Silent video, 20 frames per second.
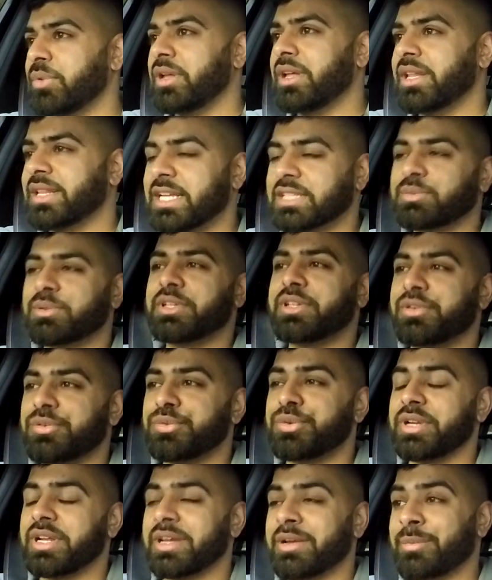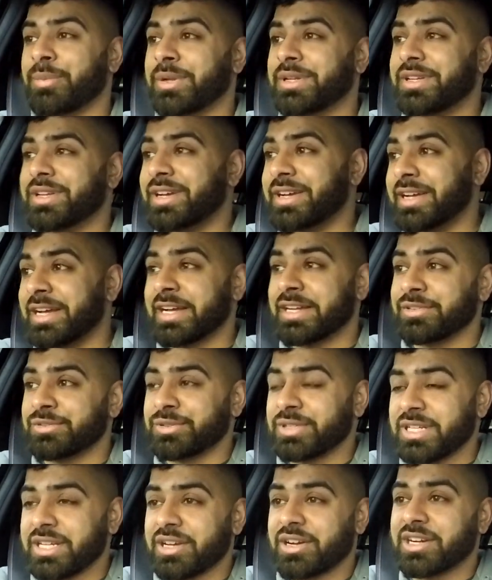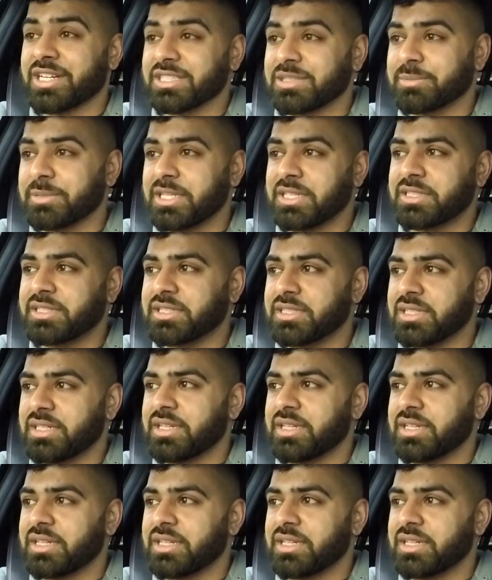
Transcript: That's when you're at really high speeds.